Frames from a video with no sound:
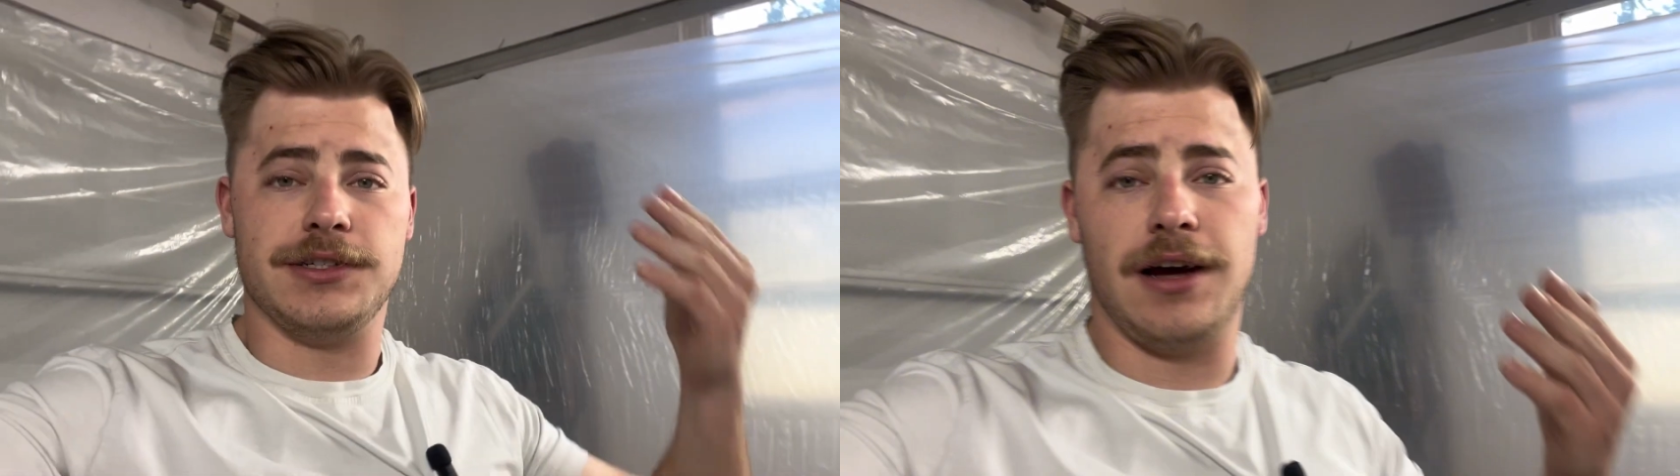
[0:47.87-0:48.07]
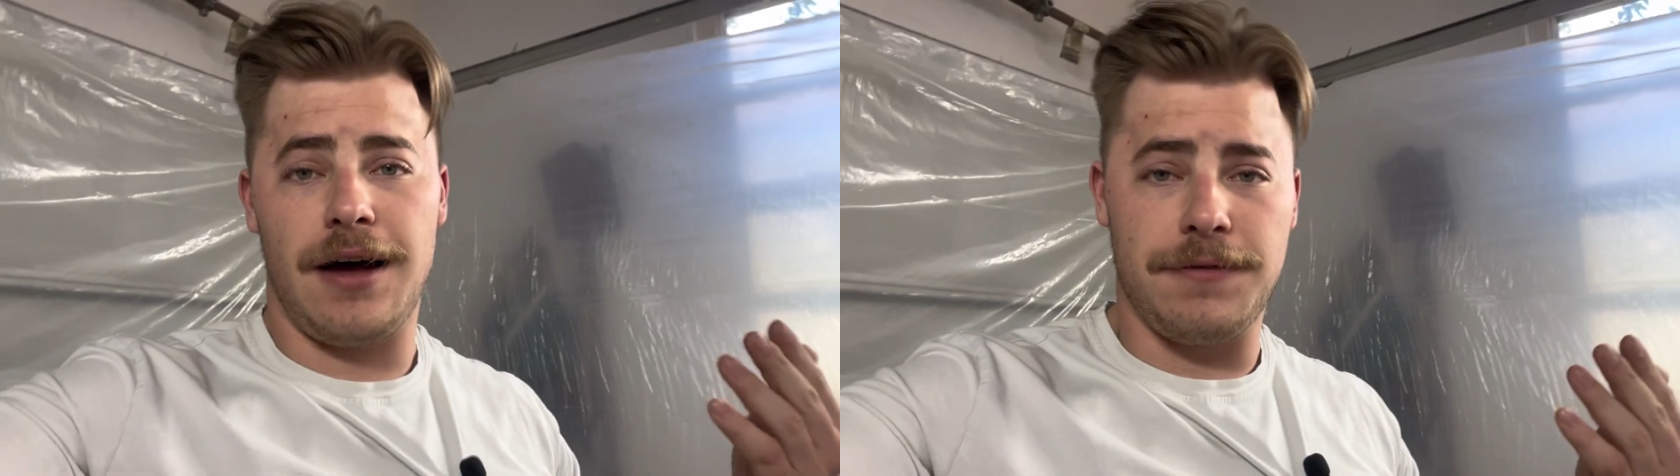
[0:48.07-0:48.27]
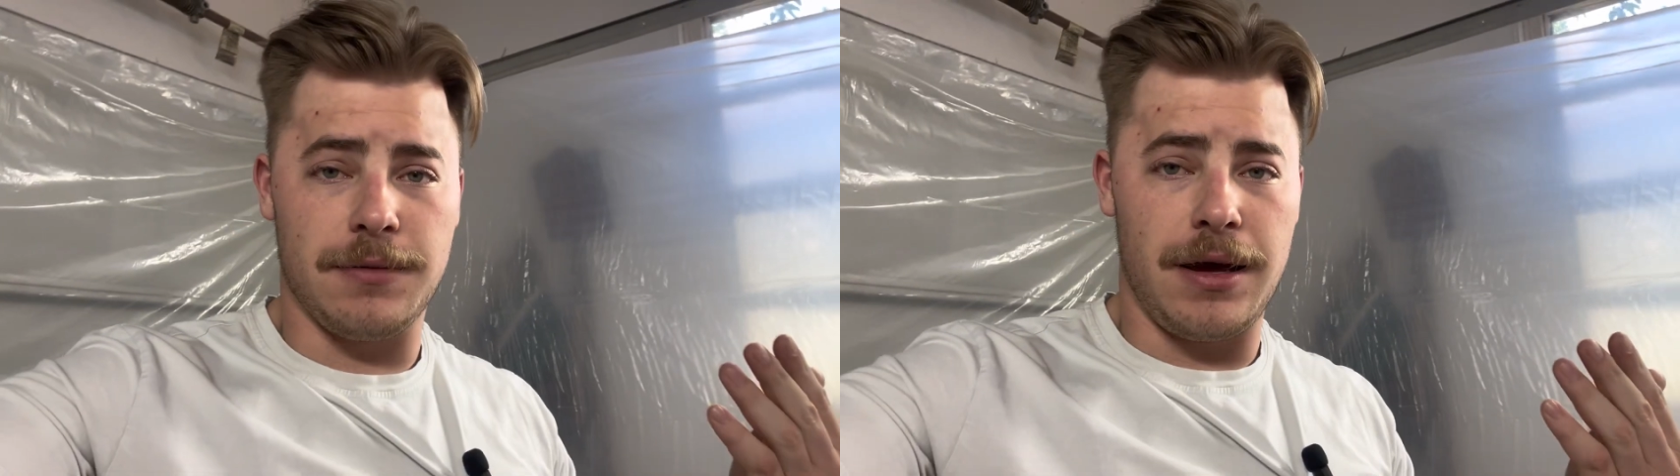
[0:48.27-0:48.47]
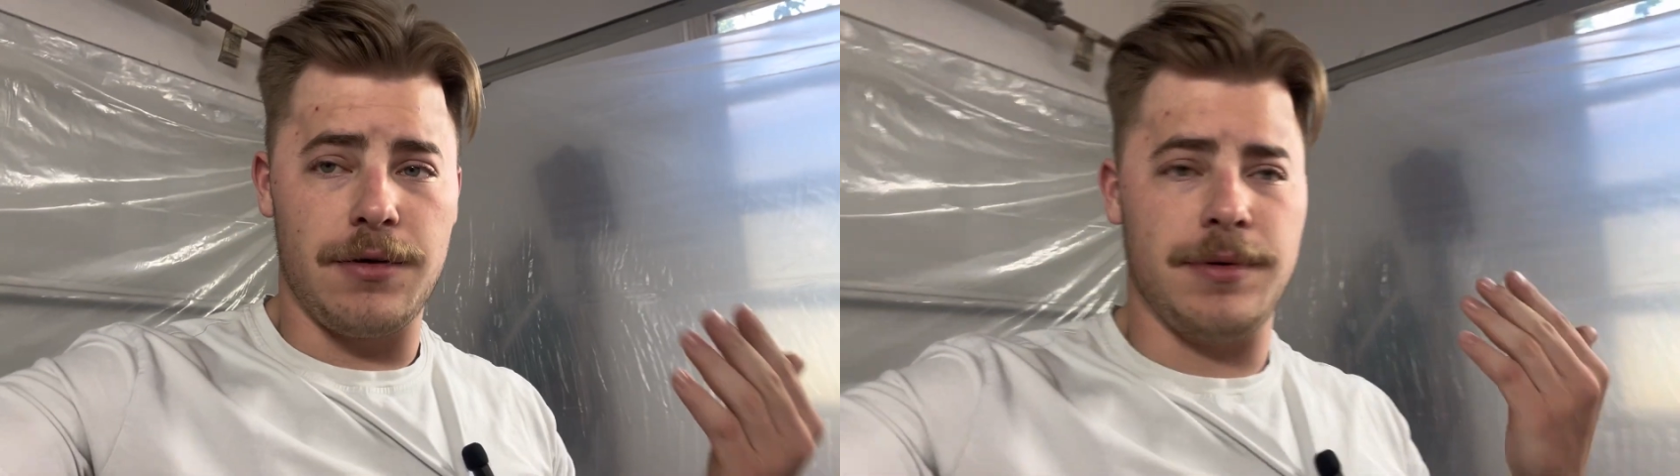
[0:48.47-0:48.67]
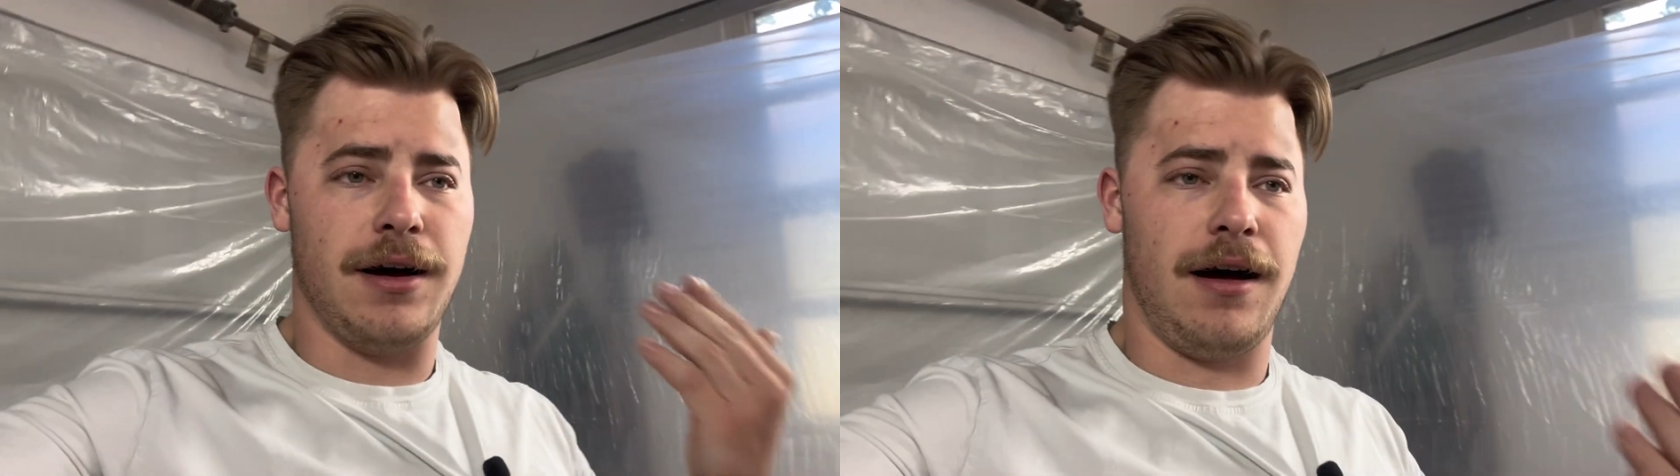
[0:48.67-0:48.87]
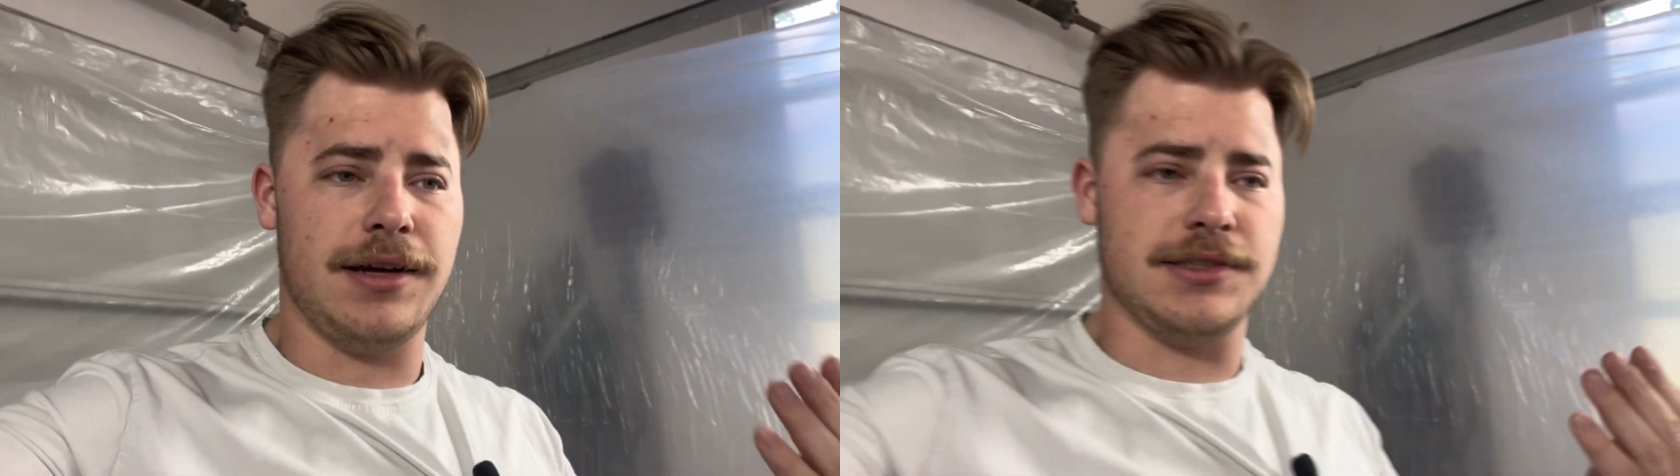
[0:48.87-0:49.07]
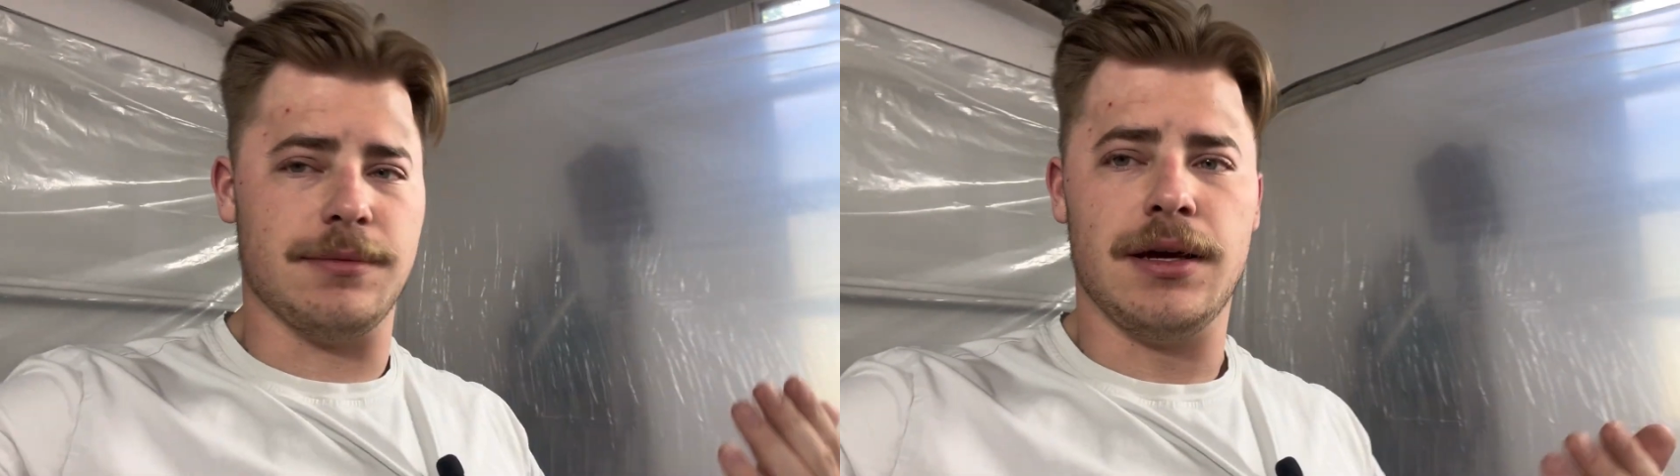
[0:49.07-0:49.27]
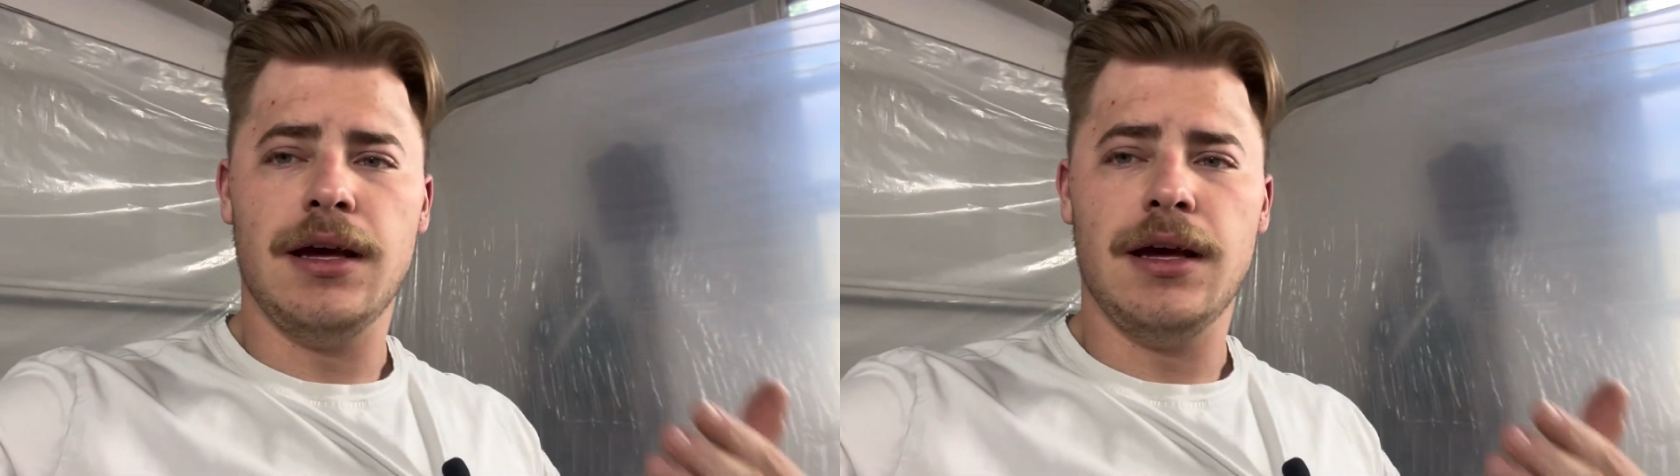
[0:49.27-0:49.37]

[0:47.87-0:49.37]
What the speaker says: and Coffee in May would be awesome.